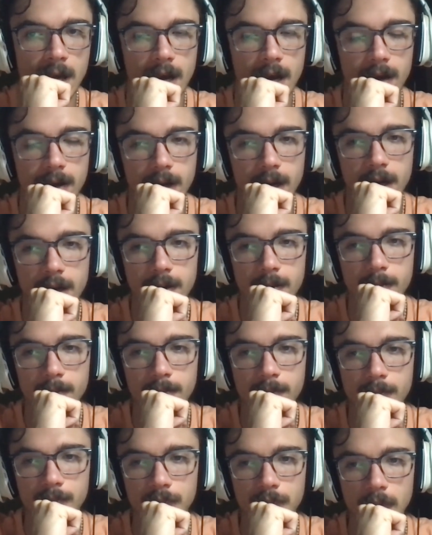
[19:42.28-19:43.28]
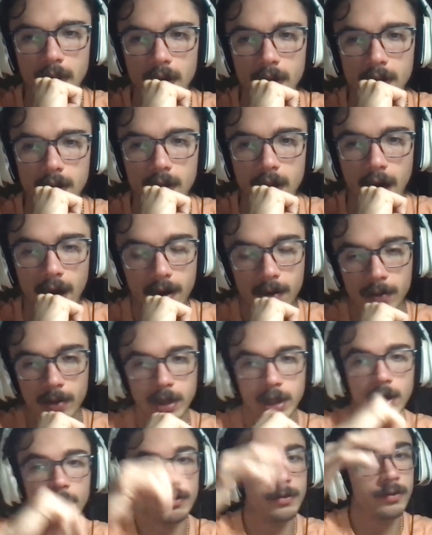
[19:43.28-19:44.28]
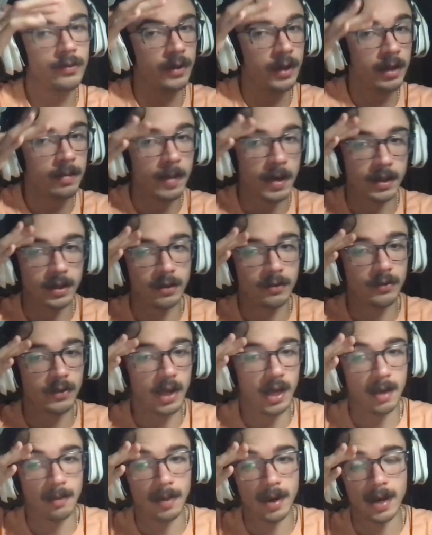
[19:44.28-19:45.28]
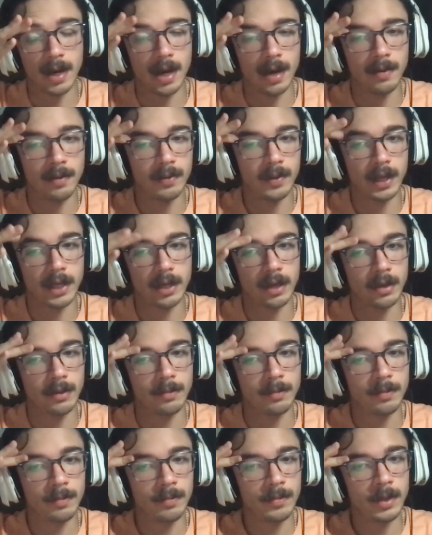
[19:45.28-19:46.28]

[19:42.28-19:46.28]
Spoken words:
Yeah. I don't really know what to think about this game. I feel like